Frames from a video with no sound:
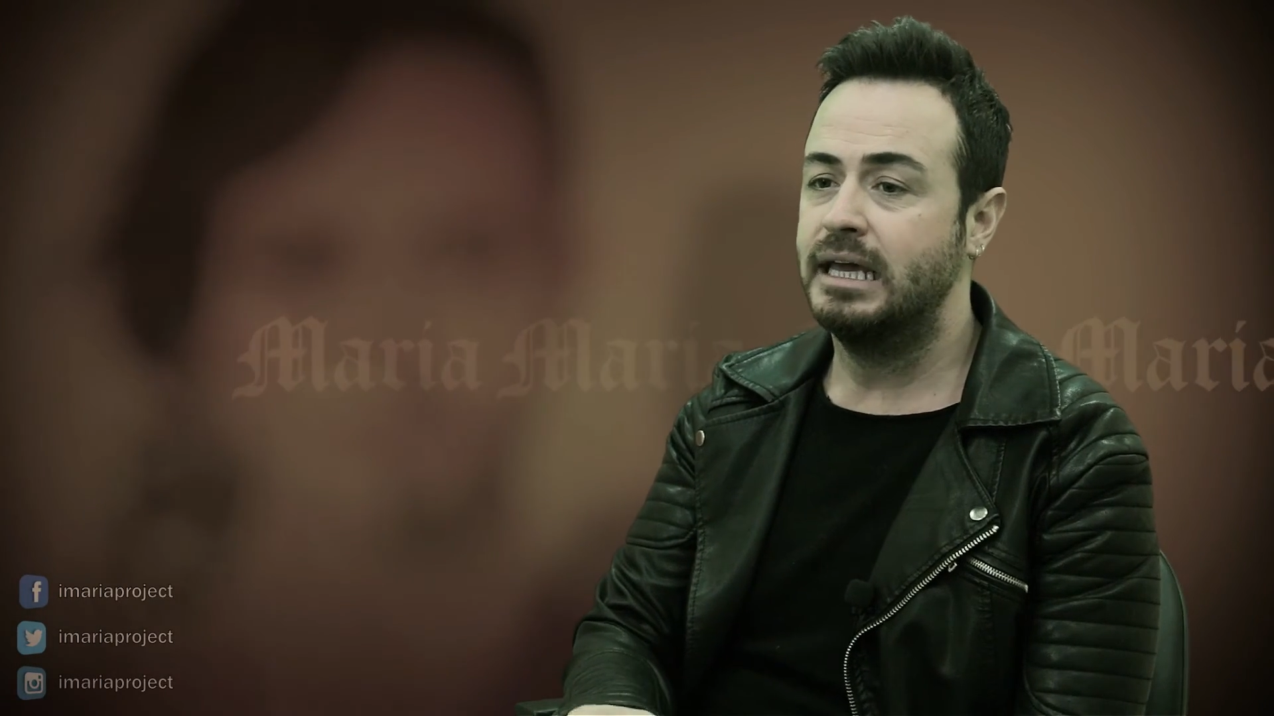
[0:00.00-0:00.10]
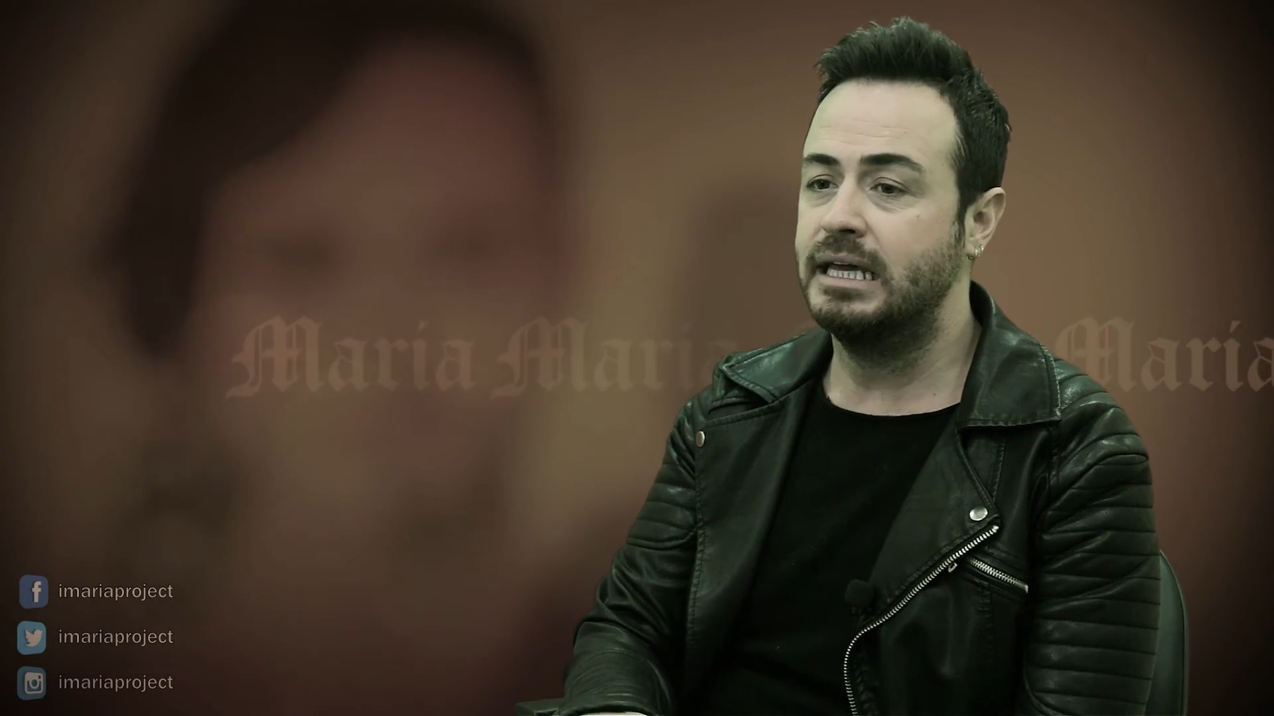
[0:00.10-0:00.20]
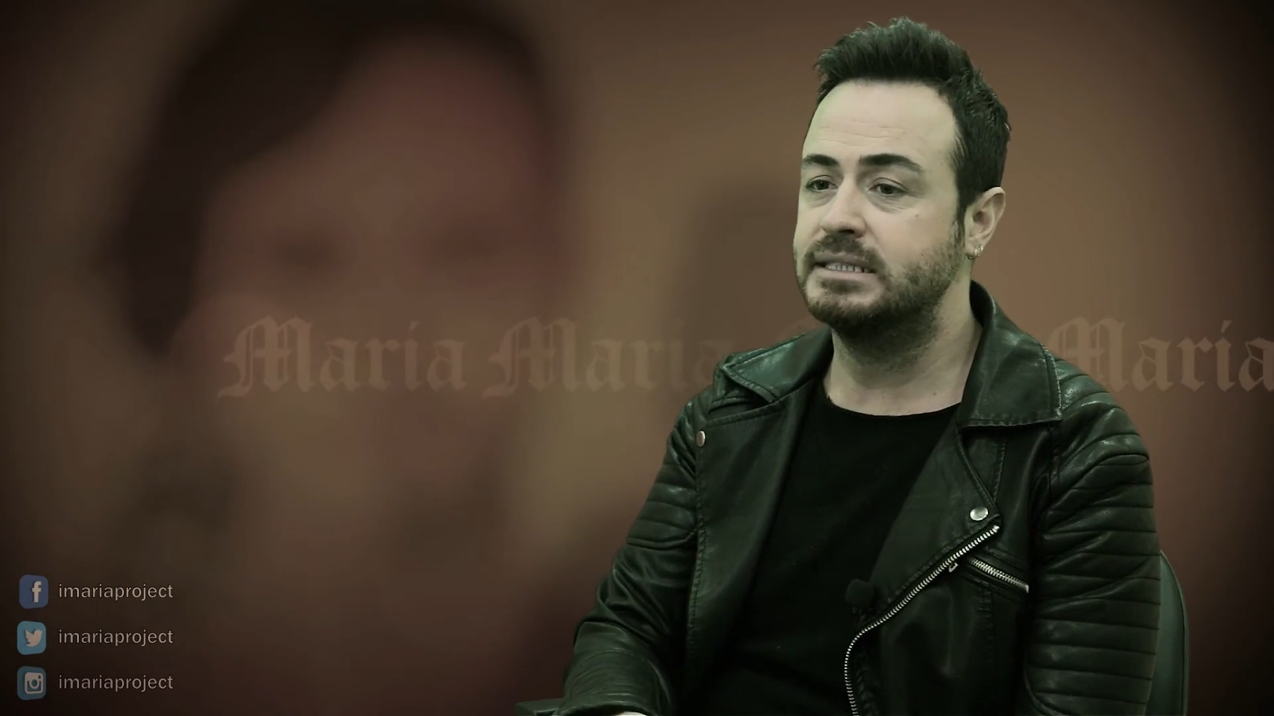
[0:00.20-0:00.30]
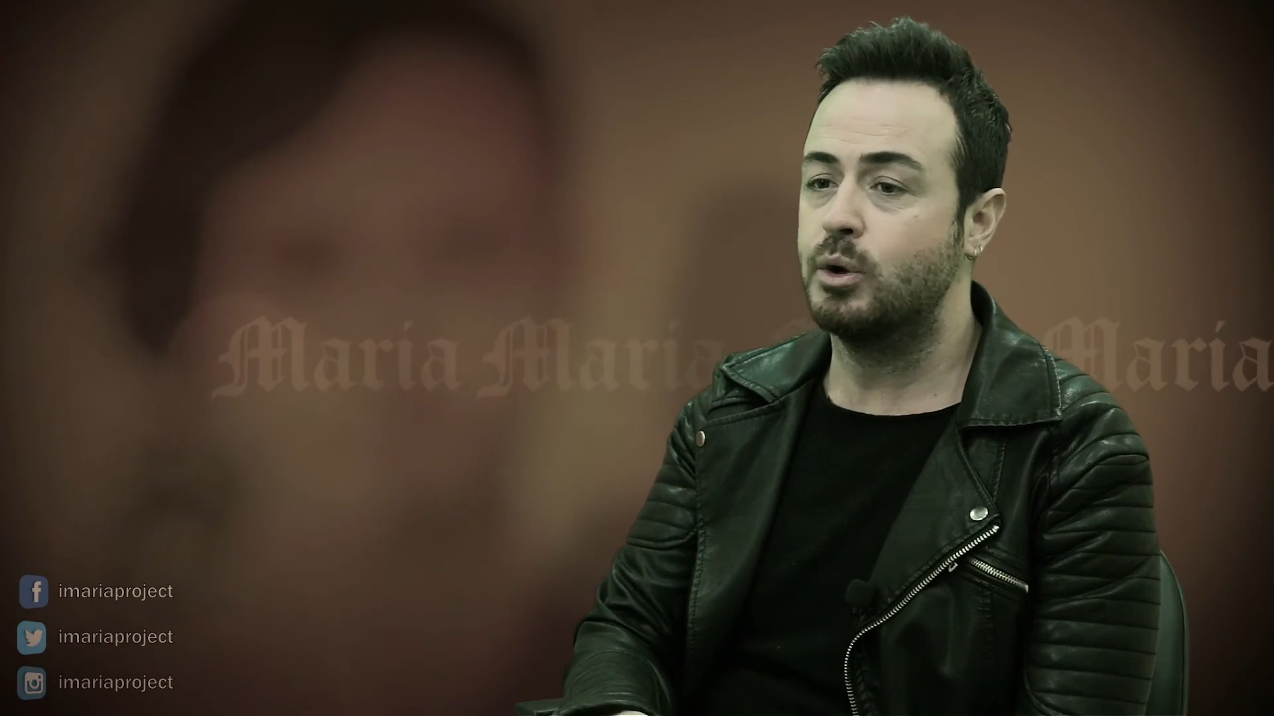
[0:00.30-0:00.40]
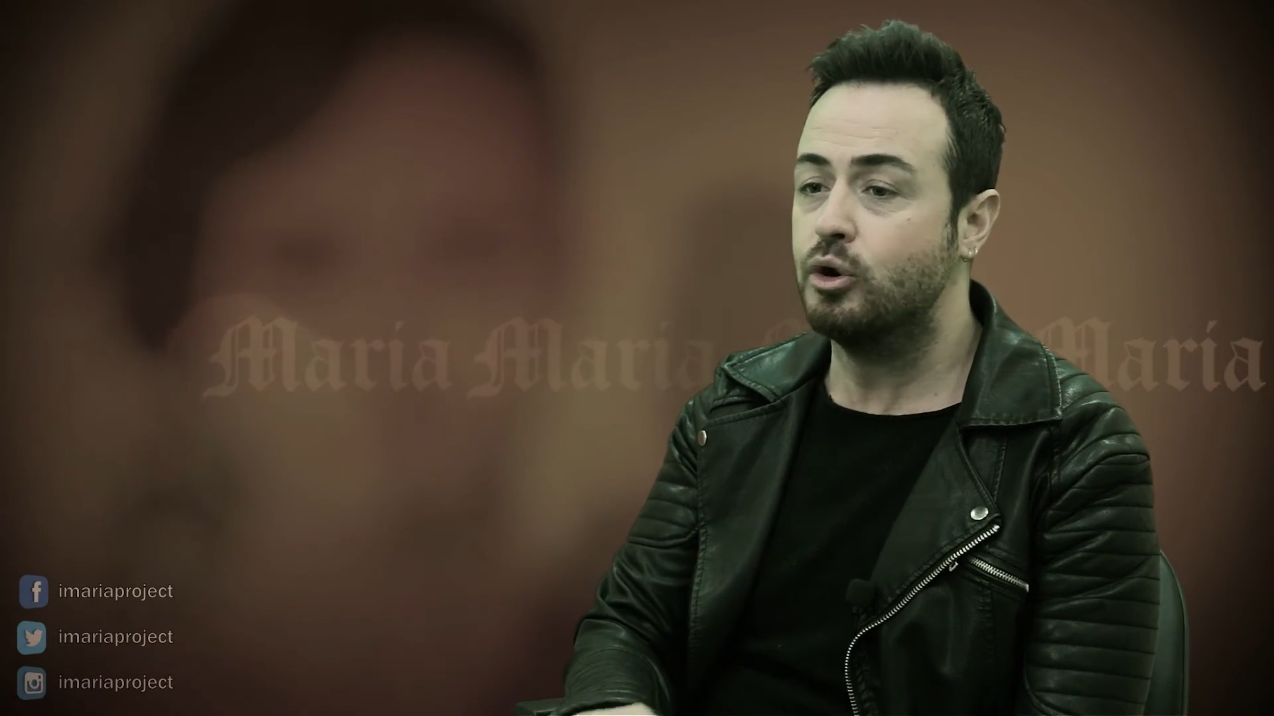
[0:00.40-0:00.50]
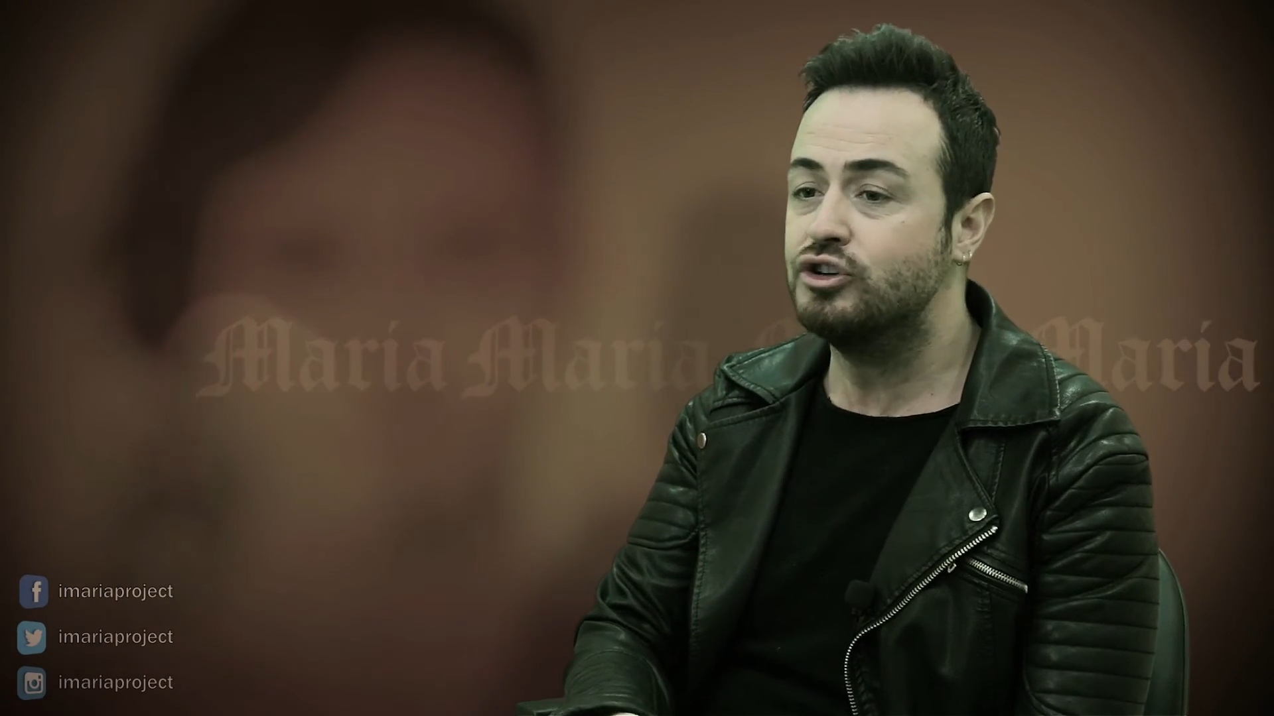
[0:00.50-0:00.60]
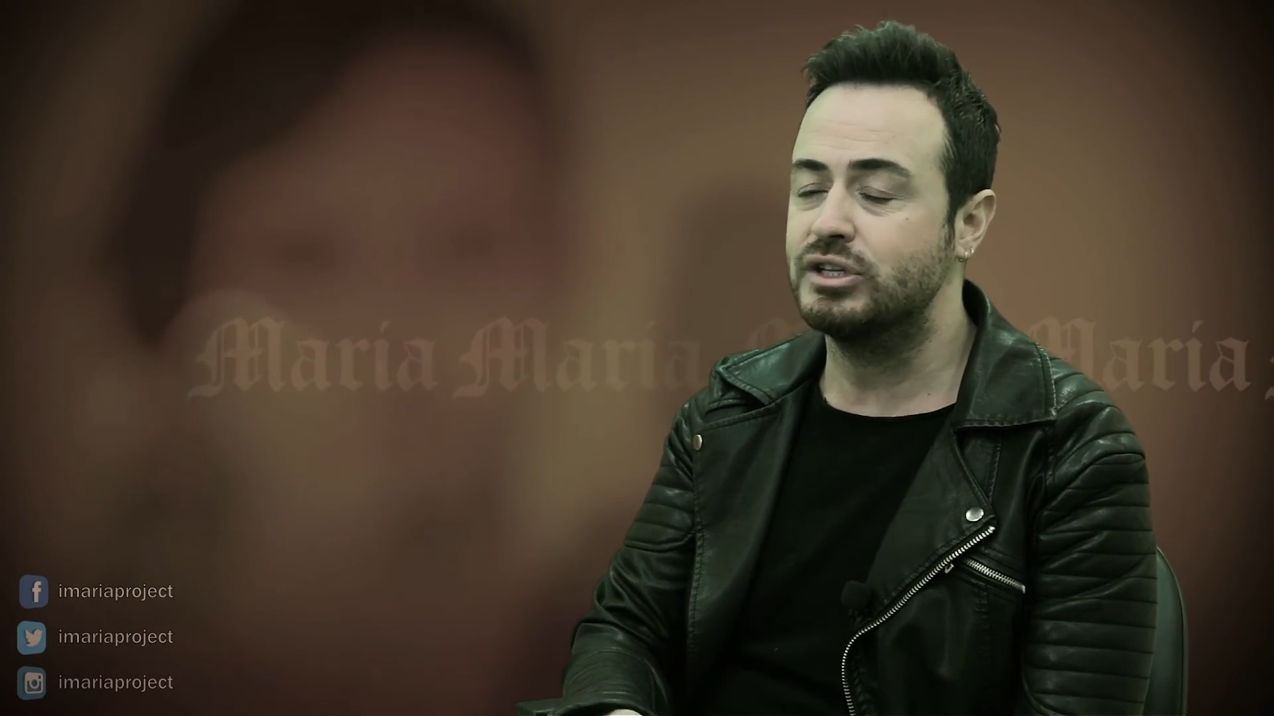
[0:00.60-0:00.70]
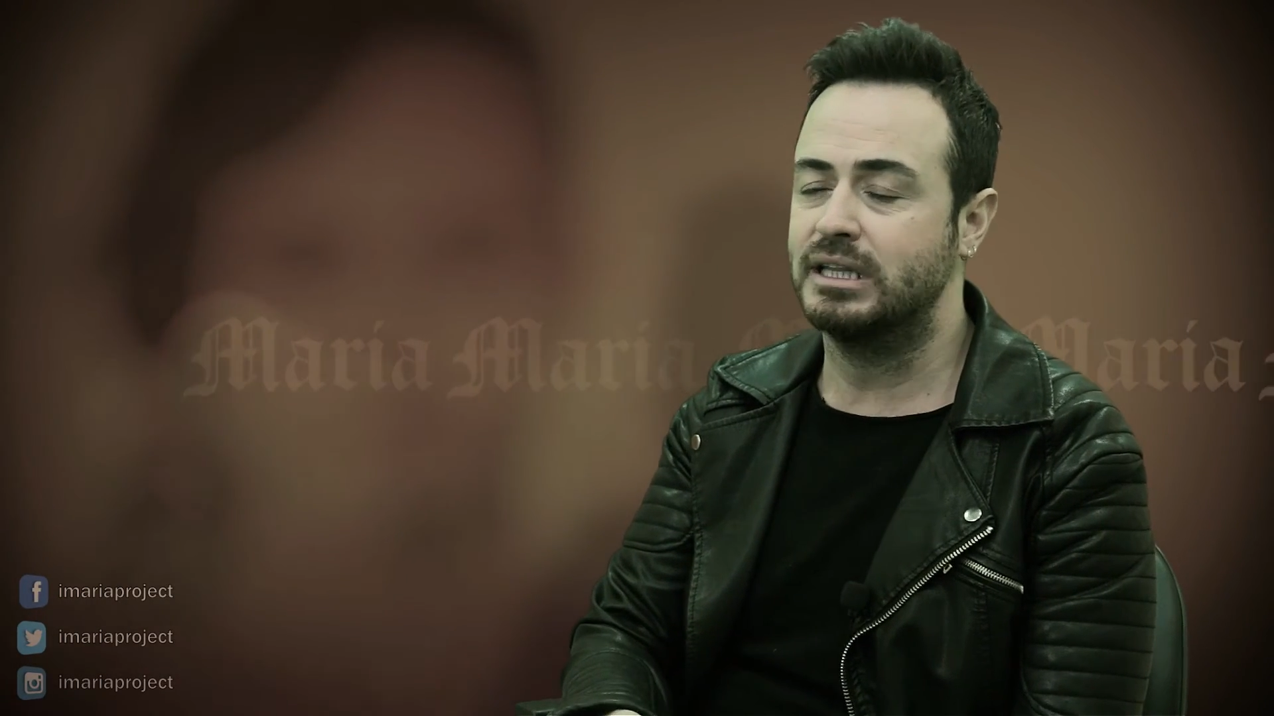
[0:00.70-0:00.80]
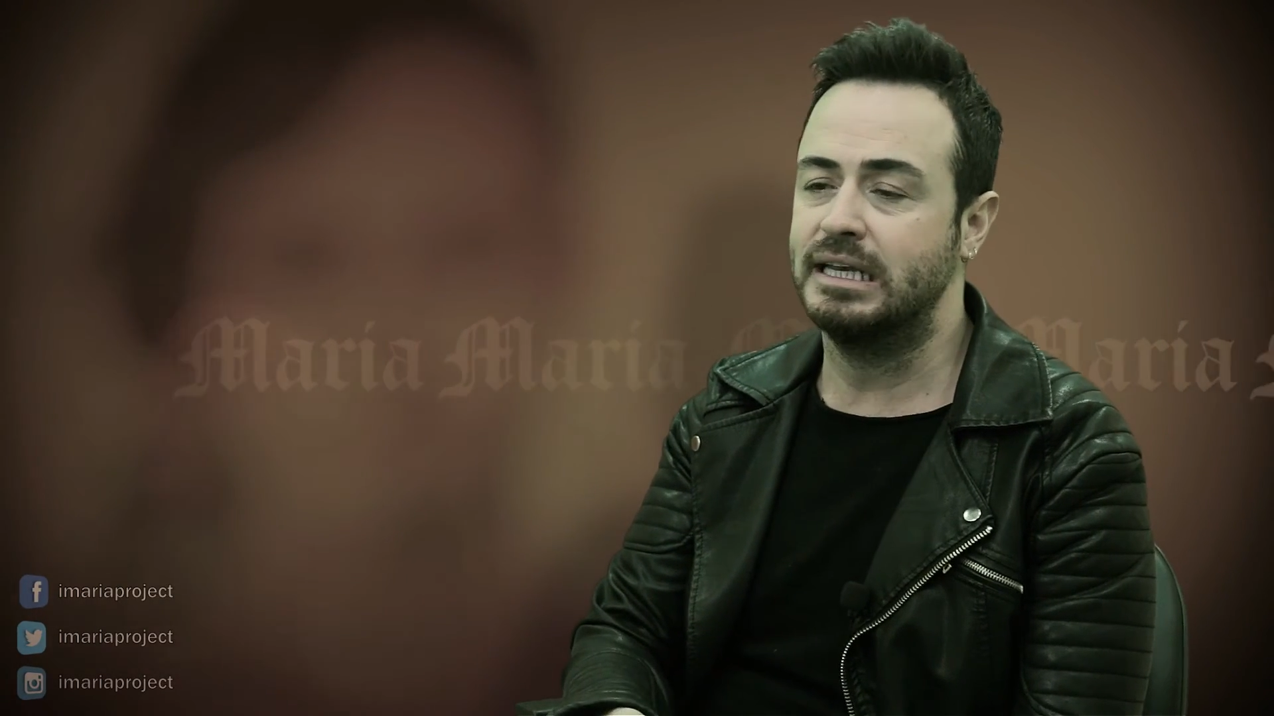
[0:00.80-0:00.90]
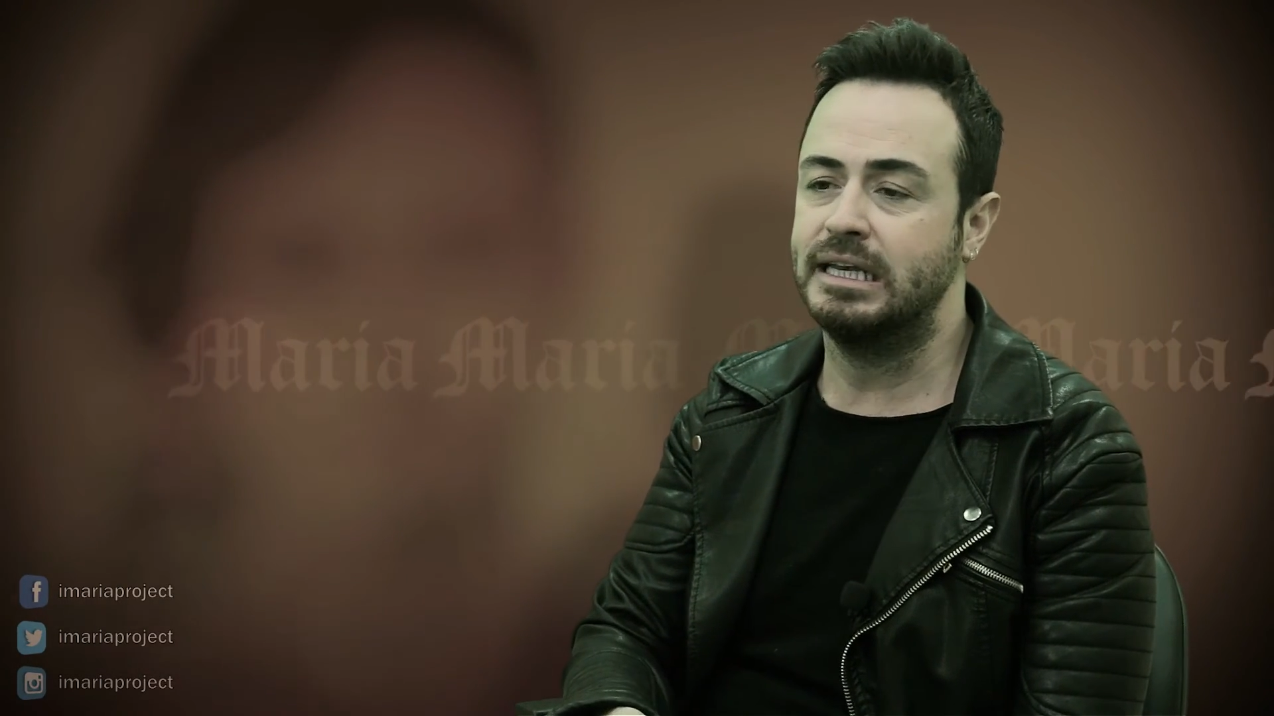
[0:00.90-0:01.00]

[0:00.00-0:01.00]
it urgently